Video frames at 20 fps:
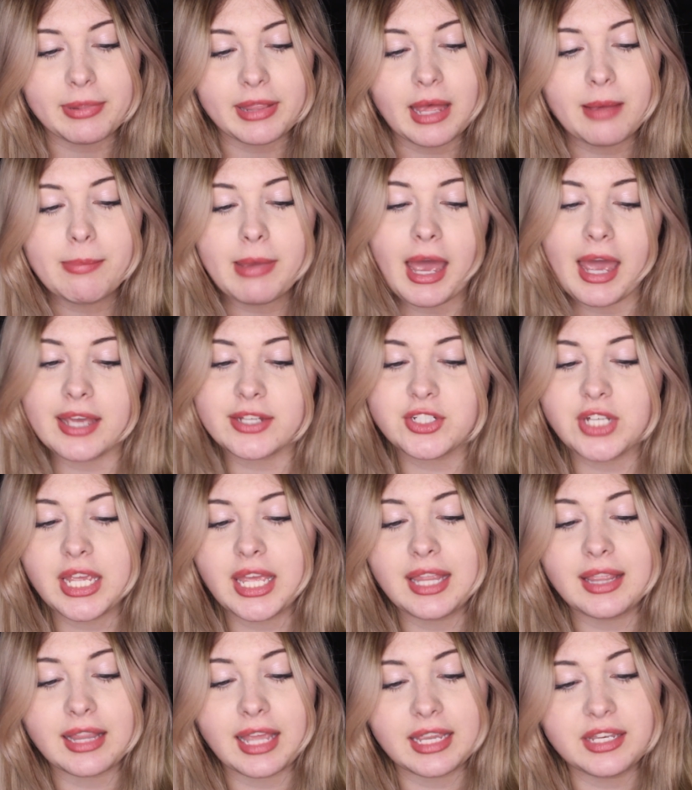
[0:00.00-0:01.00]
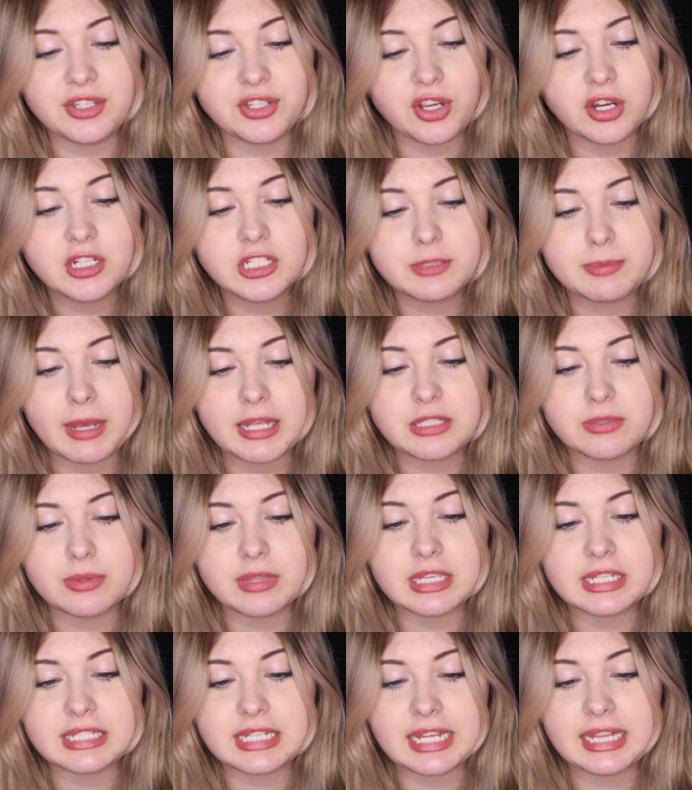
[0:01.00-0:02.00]
Plump, hydrate, and lighten dark spots
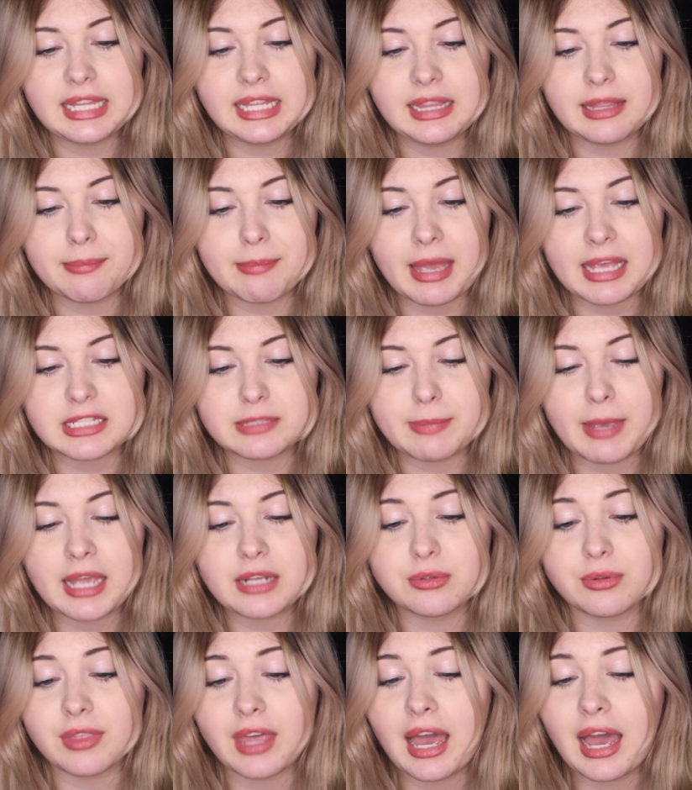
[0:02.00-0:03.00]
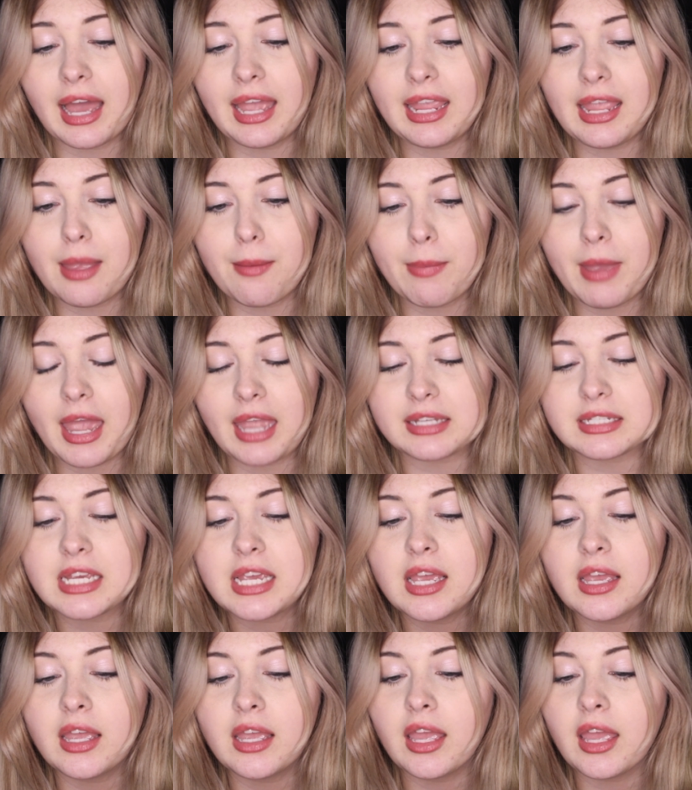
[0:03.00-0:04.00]
with a daily lip mask packed with high-impact
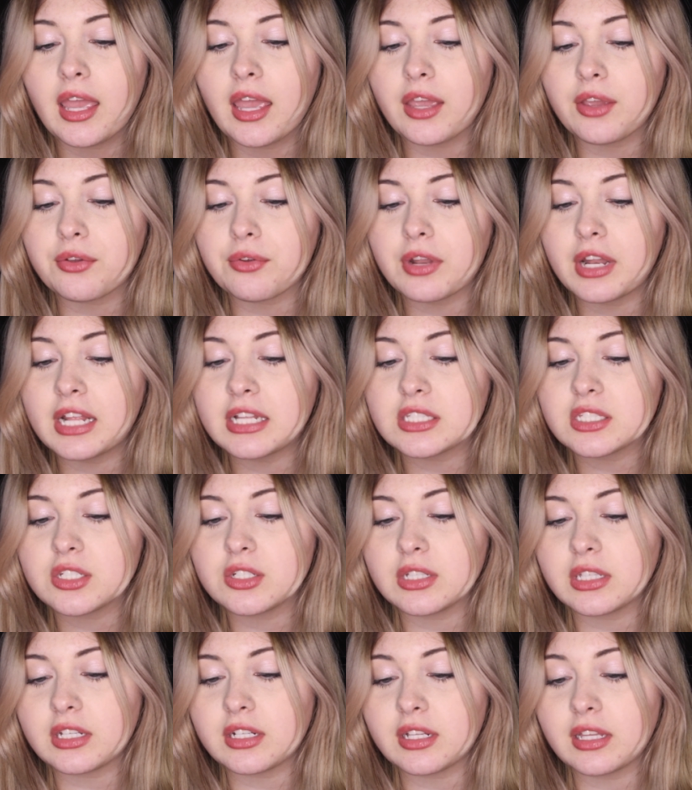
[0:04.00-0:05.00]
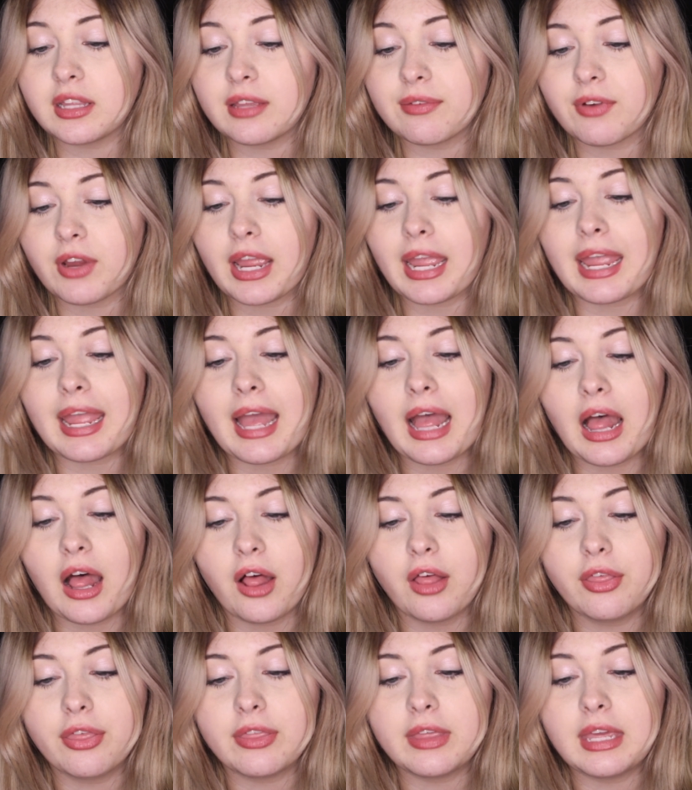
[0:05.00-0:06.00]
ingredients to deliver a
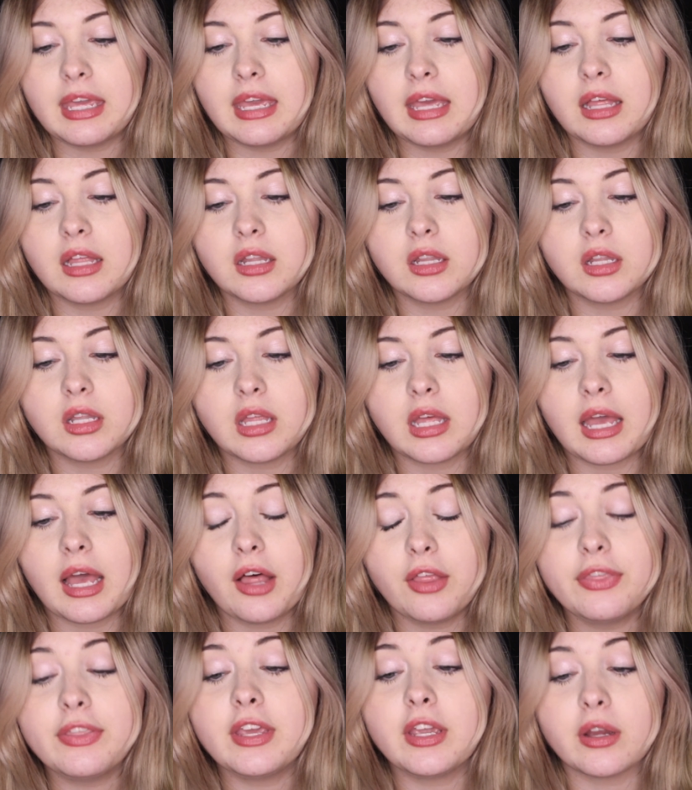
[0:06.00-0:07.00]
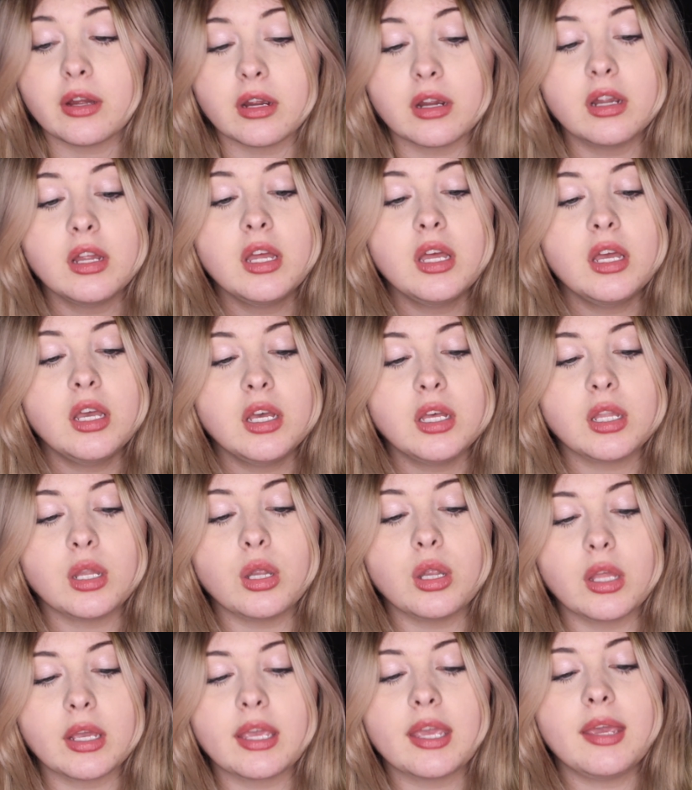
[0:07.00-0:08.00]
healthier
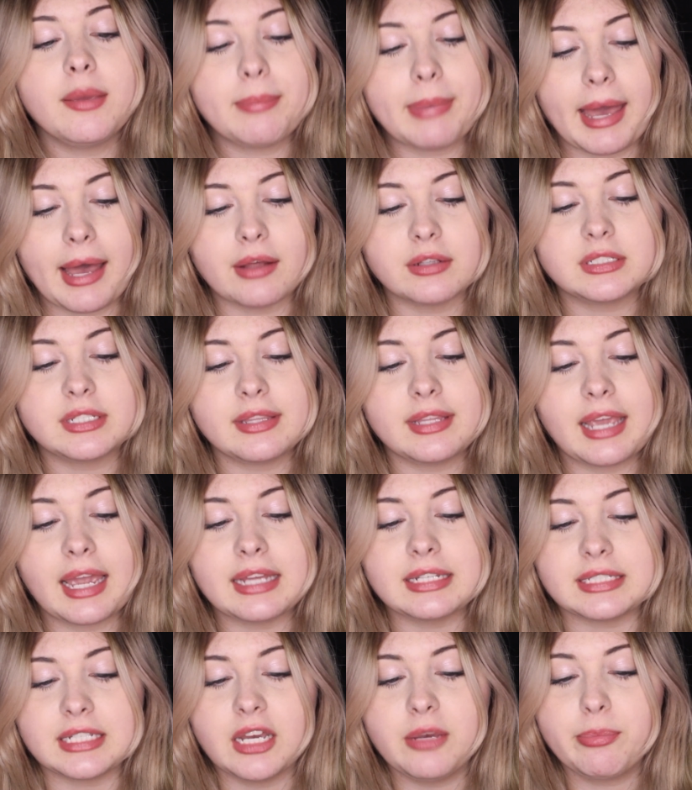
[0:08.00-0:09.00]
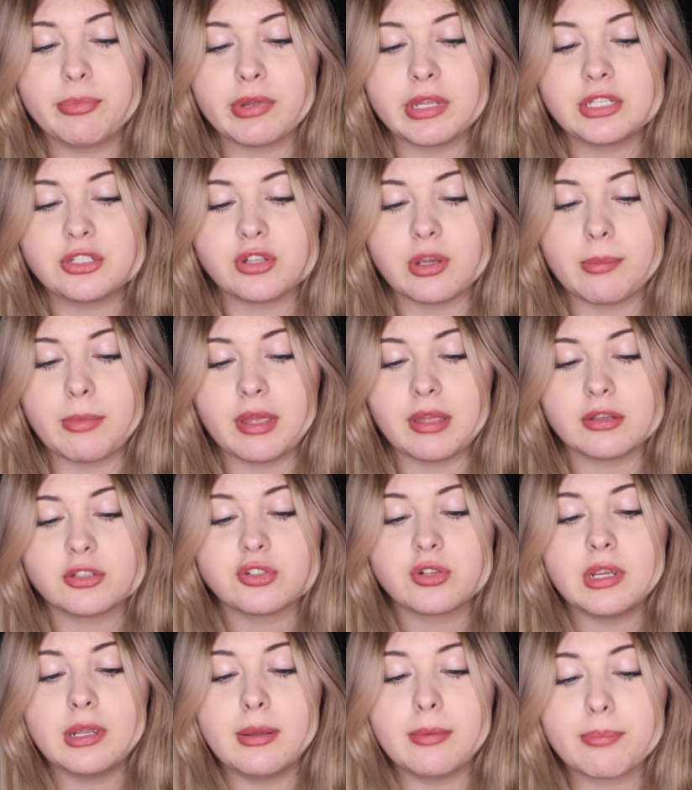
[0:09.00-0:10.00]
looking pout. The ideal
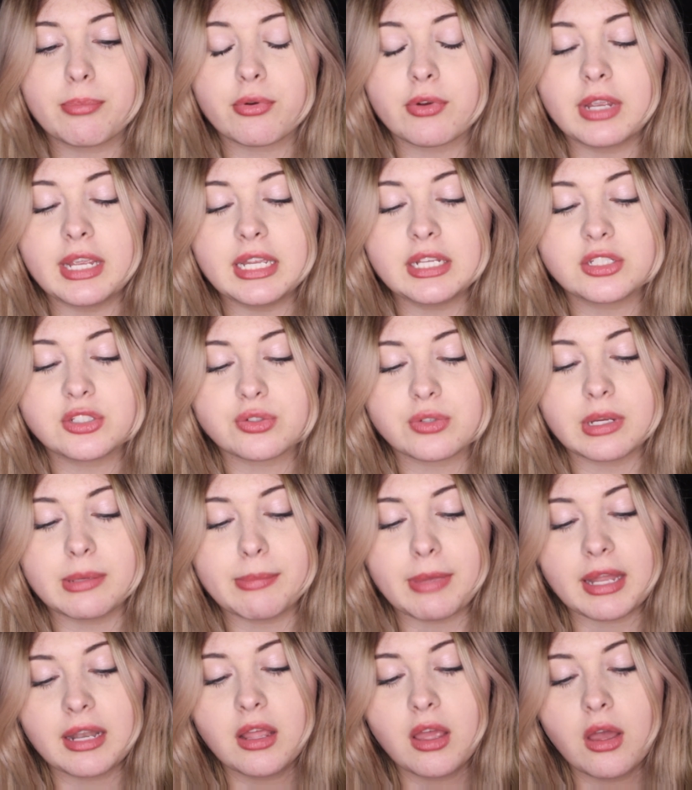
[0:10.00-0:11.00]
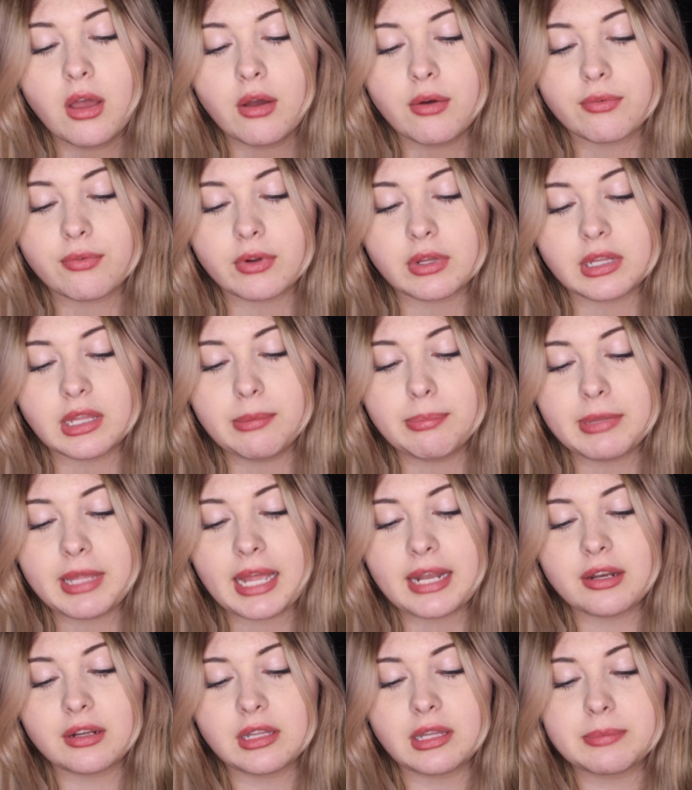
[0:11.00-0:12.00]
pre-treatment for lip
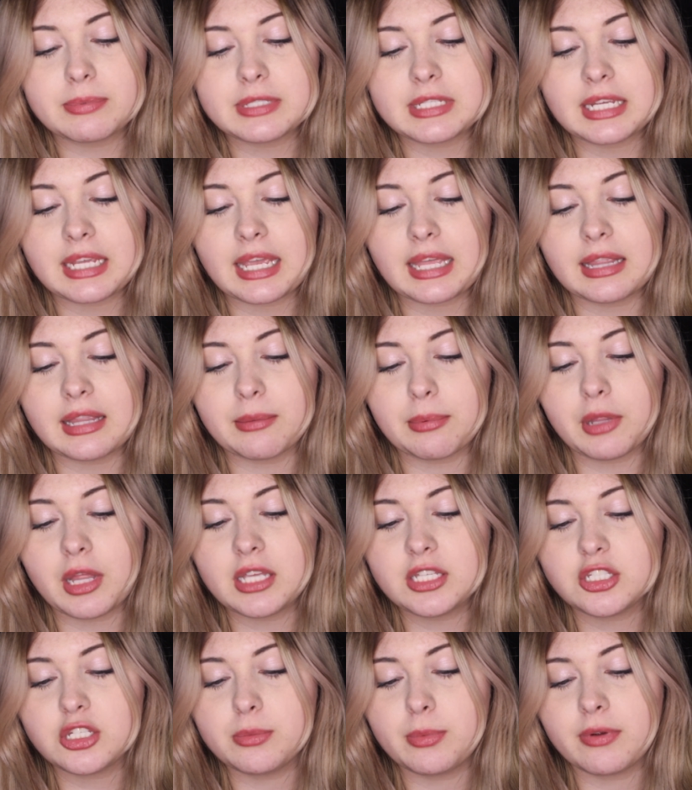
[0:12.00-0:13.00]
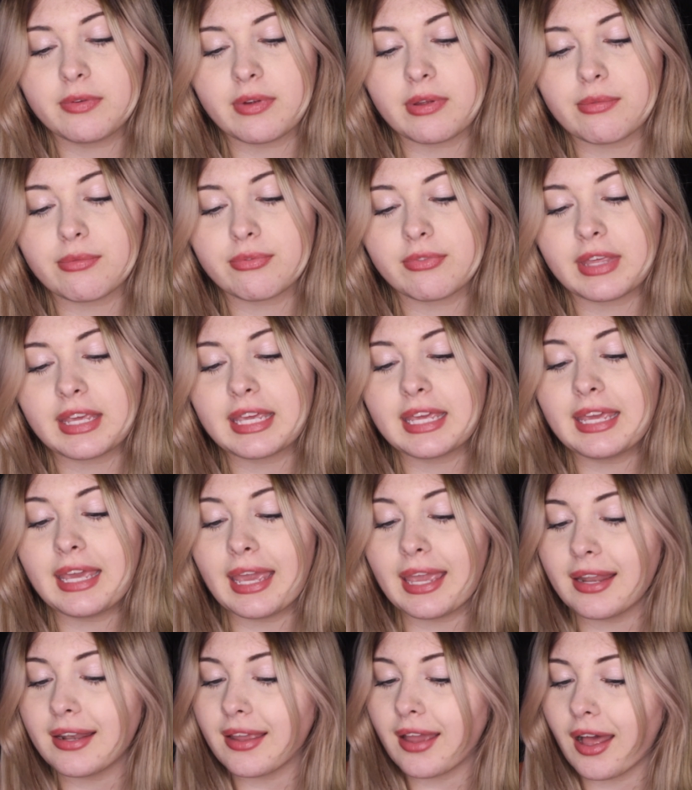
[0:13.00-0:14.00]
liner, lipstick, and lip gloss to prevent flaking
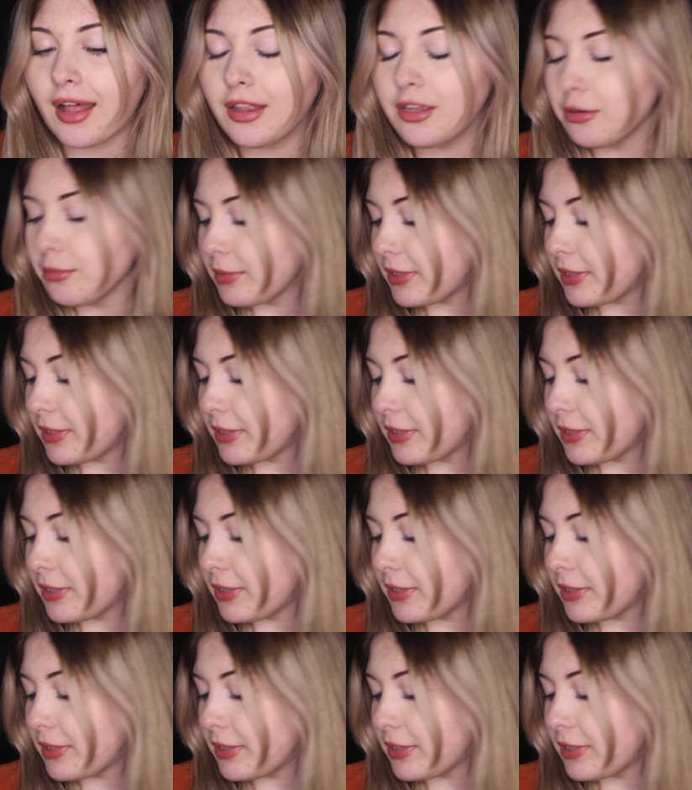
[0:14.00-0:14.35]
and color